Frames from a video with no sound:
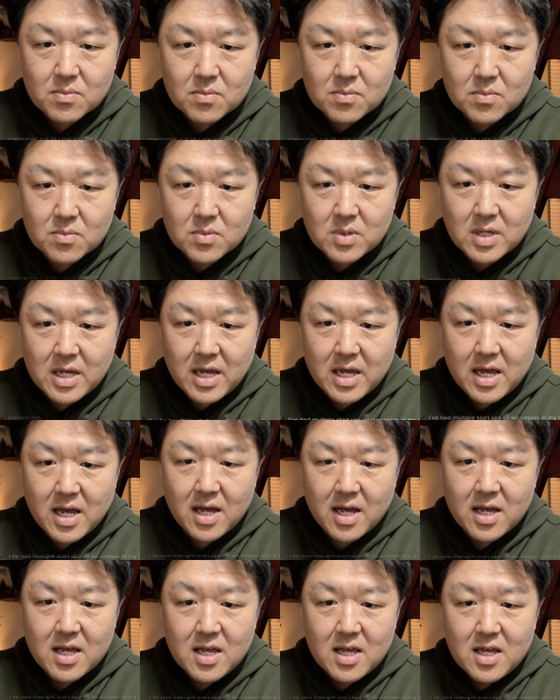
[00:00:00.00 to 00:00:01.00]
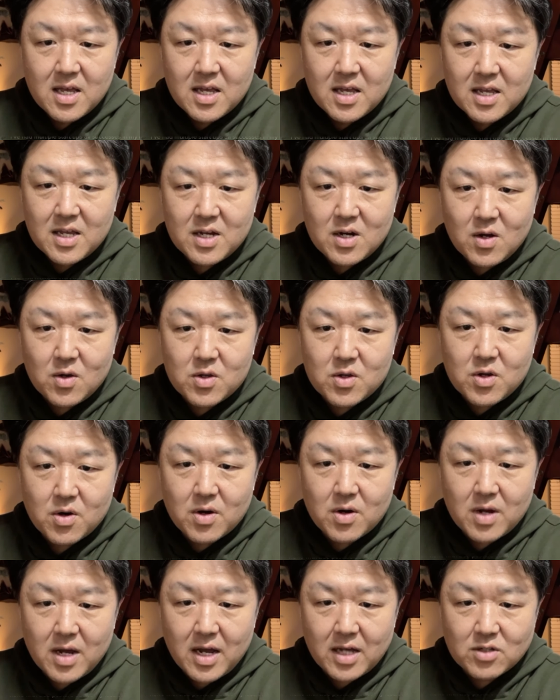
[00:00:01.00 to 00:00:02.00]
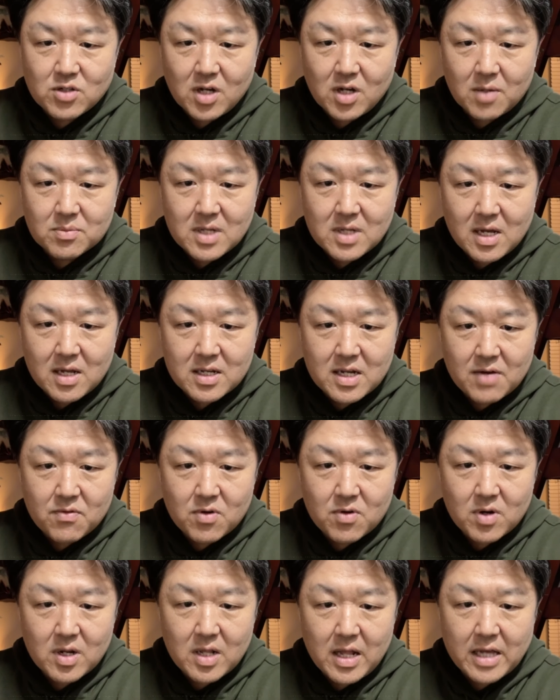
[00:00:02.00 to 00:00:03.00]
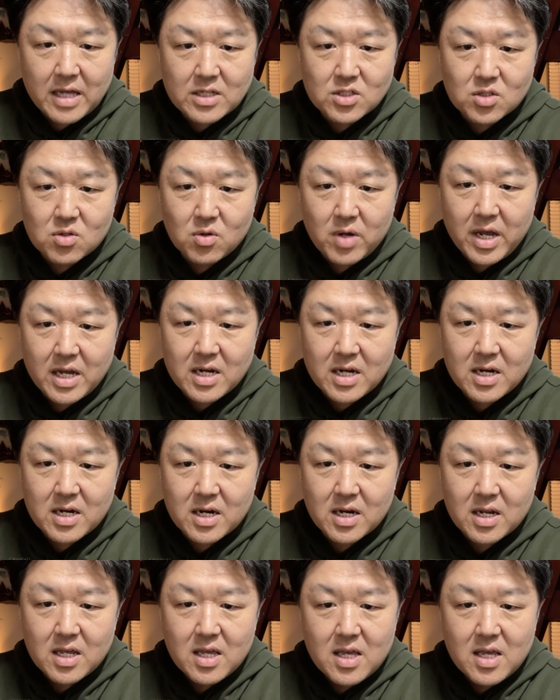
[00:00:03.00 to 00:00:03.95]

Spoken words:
Yeah, yeah. I dropped out. Never liked school. Hated it.